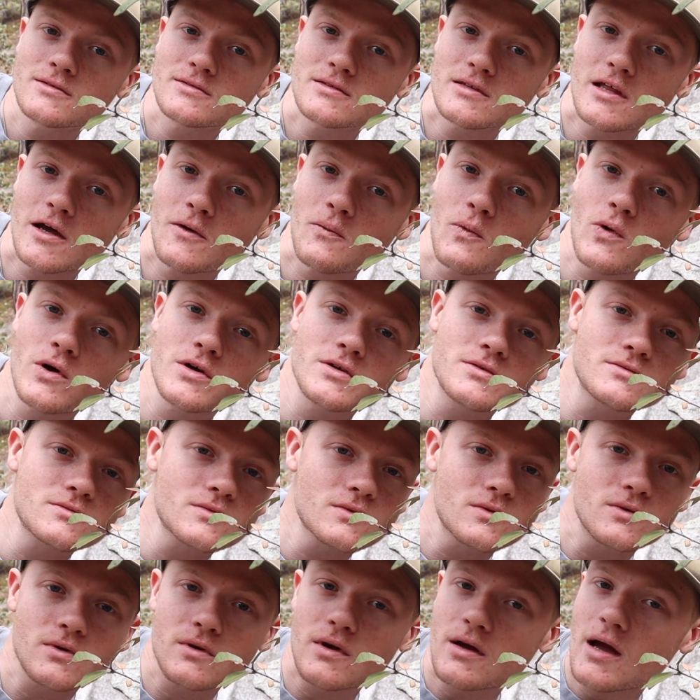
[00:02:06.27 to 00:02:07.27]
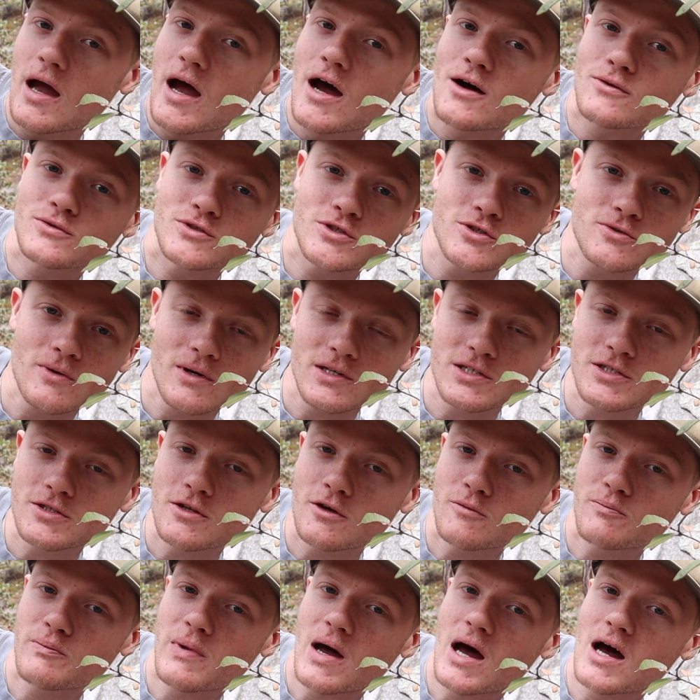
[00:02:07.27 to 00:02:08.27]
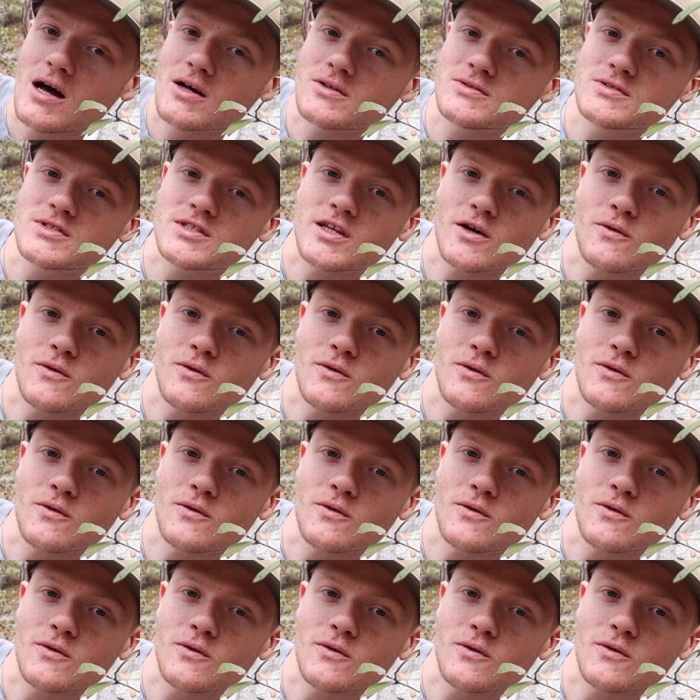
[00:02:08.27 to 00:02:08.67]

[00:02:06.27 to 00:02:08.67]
They wouldn't outstretch their bounds,